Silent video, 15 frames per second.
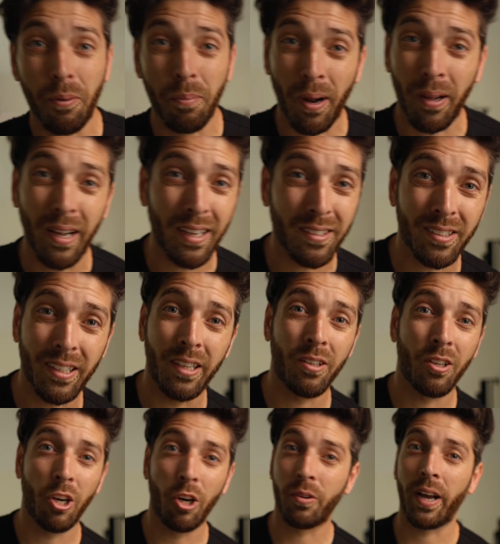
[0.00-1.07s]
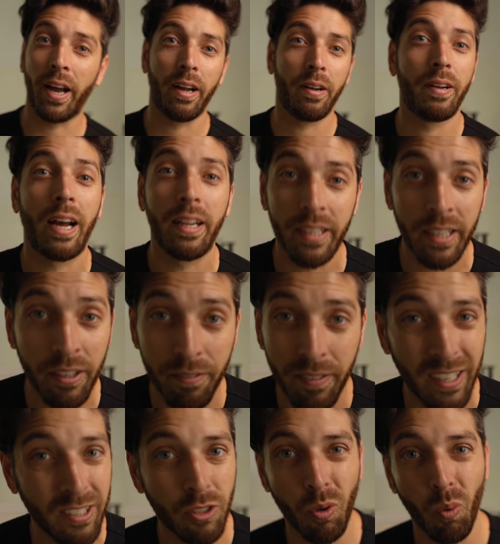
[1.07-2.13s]
you're probably asking, okay, got the
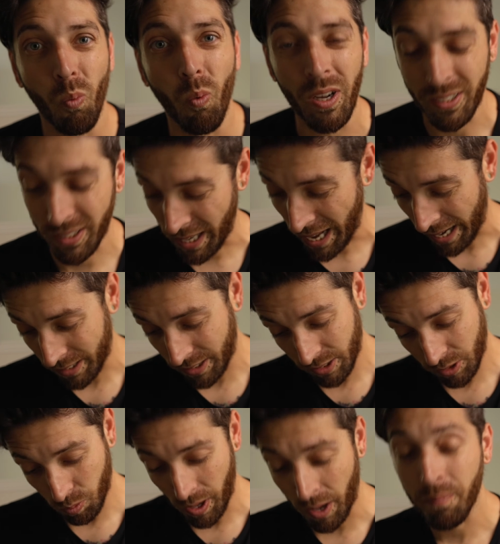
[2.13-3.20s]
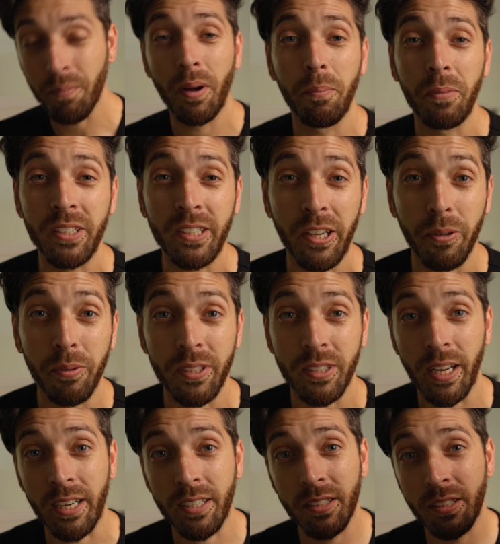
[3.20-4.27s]
interface, what's next? Well, I'm gonna tell you what's
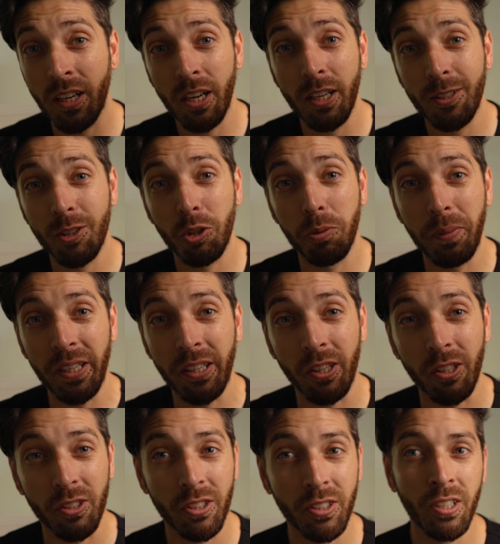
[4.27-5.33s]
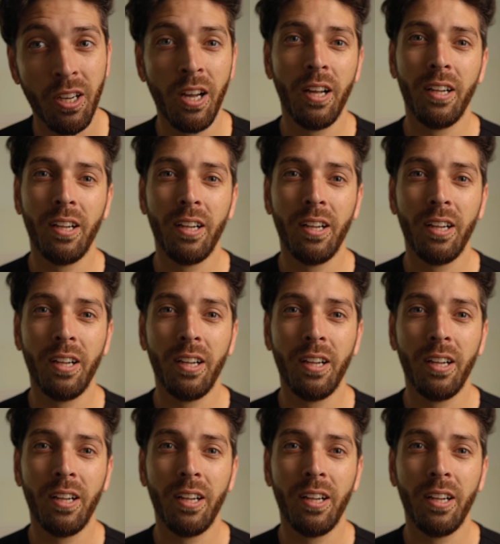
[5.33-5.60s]
next. Speakers.